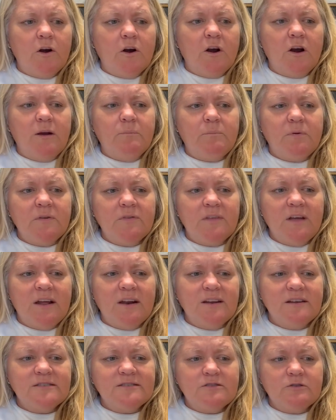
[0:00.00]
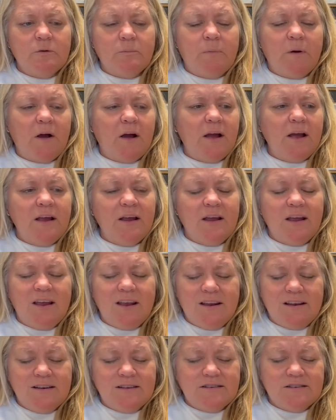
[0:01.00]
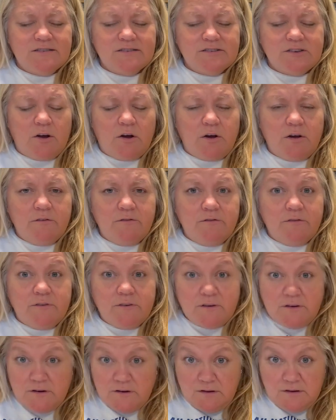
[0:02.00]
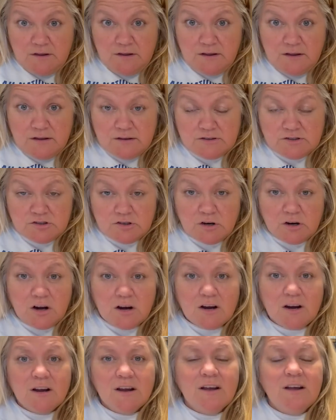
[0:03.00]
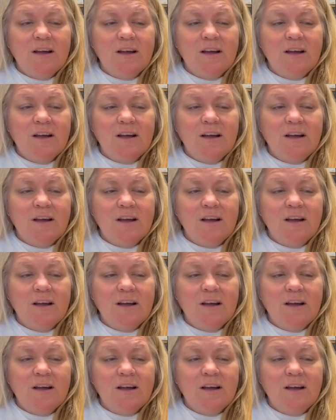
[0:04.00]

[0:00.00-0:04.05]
and put that into a pot and dissolved the sugar.